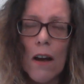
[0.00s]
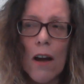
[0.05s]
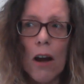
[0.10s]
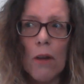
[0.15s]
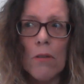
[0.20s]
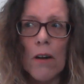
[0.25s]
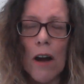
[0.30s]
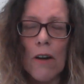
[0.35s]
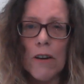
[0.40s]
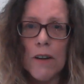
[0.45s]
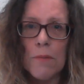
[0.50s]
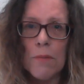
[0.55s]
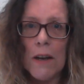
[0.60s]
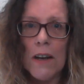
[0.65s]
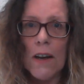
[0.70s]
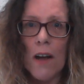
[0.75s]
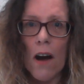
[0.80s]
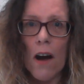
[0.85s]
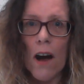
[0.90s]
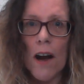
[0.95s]
I'm going to be
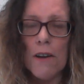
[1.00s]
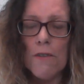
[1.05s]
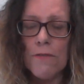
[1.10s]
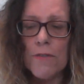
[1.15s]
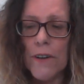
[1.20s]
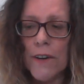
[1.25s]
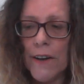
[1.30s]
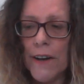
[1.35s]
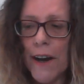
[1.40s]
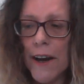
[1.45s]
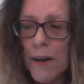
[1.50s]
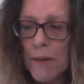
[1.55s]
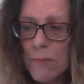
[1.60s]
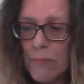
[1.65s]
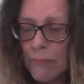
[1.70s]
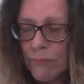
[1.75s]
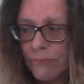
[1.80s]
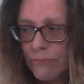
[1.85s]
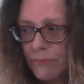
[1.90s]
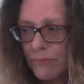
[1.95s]
live, okay?
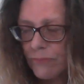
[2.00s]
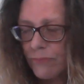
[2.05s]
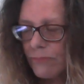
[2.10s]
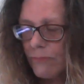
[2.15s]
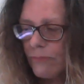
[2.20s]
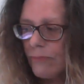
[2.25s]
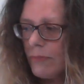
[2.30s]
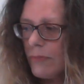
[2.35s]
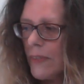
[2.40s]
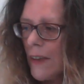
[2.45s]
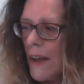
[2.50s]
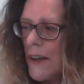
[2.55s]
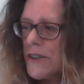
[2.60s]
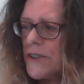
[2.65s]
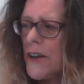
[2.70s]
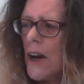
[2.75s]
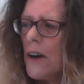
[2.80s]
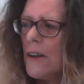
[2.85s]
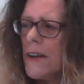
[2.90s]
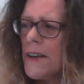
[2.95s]

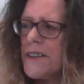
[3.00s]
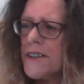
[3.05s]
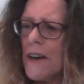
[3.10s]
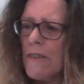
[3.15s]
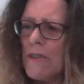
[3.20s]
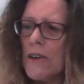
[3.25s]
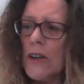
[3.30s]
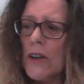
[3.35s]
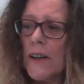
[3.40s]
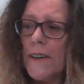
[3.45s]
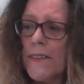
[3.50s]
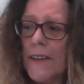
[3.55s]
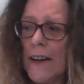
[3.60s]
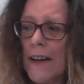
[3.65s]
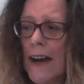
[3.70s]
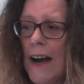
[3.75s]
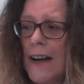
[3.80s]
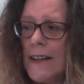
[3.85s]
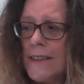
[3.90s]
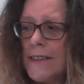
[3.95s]
So let's have a look at the
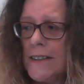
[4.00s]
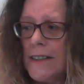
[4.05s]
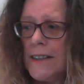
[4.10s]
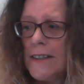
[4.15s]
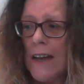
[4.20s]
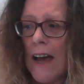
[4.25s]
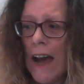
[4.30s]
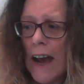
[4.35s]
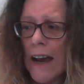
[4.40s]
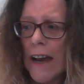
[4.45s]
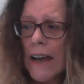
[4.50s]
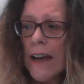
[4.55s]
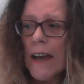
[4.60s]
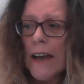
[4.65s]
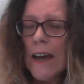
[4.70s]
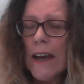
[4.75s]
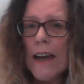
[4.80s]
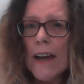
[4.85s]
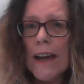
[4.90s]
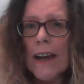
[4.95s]
cards today
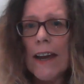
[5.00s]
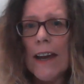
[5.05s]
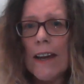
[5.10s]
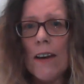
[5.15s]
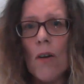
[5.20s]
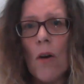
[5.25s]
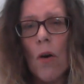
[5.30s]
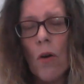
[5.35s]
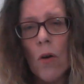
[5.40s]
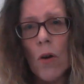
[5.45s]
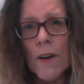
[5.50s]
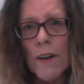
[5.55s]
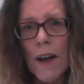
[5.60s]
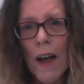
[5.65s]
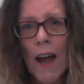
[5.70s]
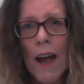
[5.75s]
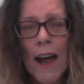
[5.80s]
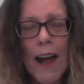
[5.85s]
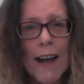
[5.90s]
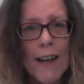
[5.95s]
in order
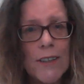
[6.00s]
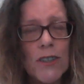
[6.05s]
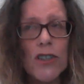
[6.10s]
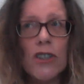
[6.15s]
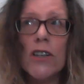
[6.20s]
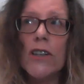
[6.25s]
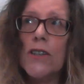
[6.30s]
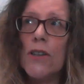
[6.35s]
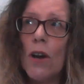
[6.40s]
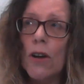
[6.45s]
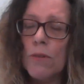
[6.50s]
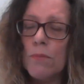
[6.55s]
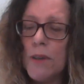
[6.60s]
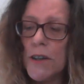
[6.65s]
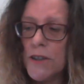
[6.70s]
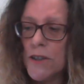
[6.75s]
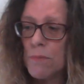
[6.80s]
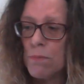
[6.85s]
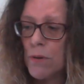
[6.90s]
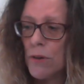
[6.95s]
as she told me
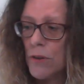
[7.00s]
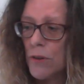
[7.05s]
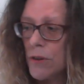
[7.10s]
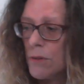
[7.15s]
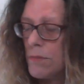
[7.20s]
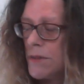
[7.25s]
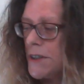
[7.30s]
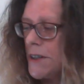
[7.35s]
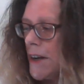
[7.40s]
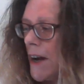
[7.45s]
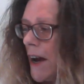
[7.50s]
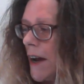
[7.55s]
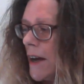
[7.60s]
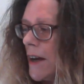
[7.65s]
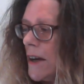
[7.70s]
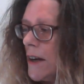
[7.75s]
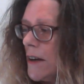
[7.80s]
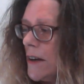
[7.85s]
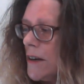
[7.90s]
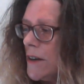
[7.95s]
to pull them today.
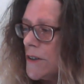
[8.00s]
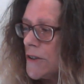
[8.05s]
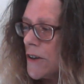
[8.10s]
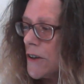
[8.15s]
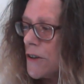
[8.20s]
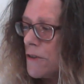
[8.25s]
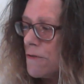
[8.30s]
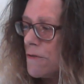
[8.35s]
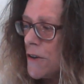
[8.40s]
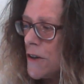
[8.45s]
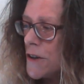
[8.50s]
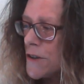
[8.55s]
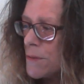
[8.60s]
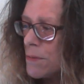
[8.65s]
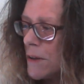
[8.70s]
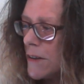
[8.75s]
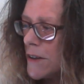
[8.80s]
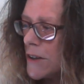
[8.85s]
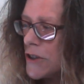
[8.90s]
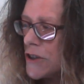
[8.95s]
So the first
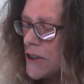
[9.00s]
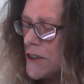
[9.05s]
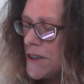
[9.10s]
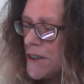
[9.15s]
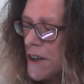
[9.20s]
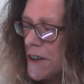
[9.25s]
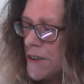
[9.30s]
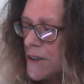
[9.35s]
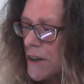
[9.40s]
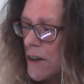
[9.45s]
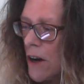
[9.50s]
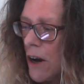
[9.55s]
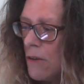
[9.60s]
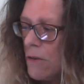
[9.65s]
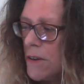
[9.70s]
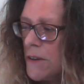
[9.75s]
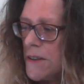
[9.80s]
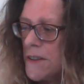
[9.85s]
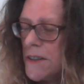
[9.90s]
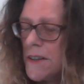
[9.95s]
one that she said to go
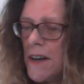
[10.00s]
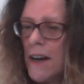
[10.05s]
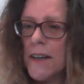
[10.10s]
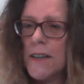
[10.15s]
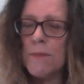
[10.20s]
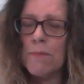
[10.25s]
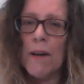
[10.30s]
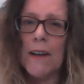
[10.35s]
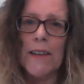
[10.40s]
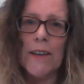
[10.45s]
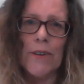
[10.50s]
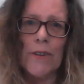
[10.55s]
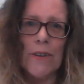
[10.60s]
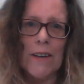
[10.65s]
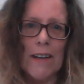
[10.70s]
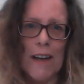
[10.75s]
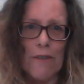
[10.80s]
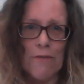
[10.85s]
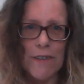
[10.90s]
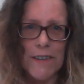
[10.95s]
with today is my little
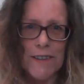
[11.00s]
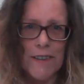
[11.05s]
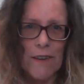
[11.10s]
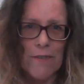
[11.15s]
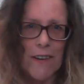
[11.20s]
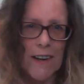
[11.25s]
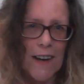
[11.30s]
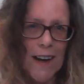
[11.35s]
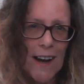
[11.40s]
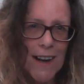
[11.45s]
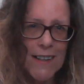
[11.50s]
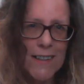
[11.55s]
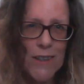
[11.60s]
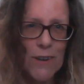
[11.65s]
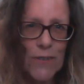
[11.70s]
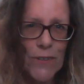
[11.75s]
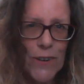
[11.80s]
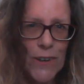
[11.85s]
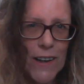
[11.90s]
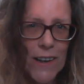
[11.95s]
lovey-dovey cards.
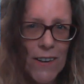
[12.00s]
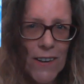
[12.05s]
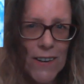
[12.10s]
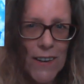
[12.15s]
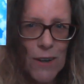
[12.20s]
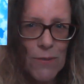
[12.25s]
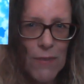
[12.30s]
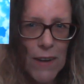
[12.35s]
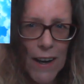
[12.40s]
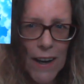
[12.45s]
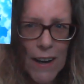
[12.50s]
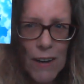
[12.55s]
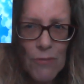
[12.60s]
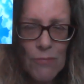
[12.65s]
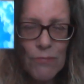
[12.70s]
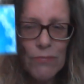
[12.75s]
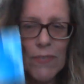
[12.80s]
I've already got him here.